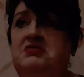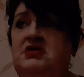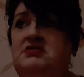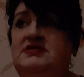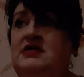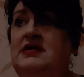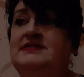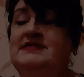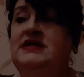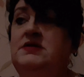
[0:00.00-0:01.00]
And the
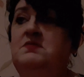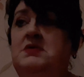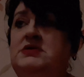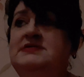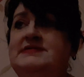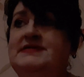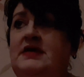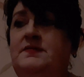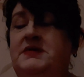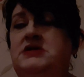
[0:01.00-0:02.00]
last 8 months
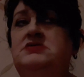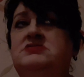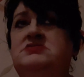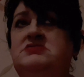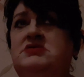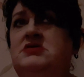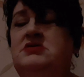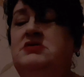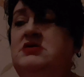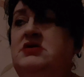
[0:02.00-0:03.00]
I've been
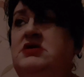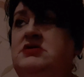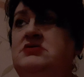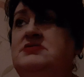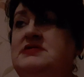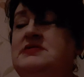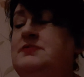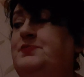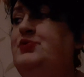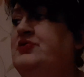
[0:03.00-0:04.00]
in this
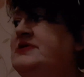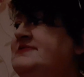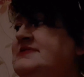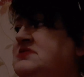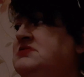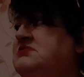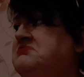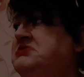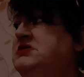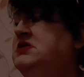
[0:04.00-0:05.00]
prison,
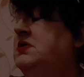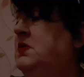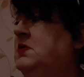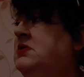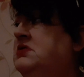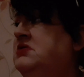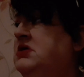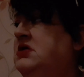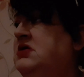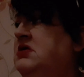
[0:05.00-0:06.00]
you know,
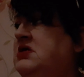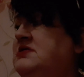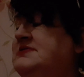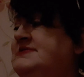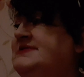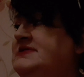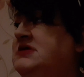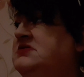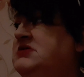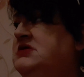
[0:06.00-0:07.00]
it's
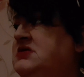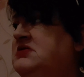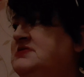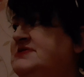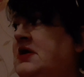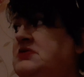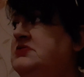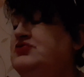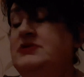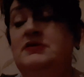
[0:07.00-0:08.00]

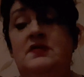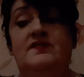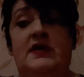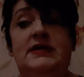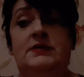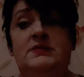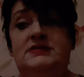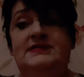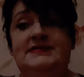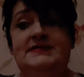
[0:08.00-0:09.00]
solitary confinement,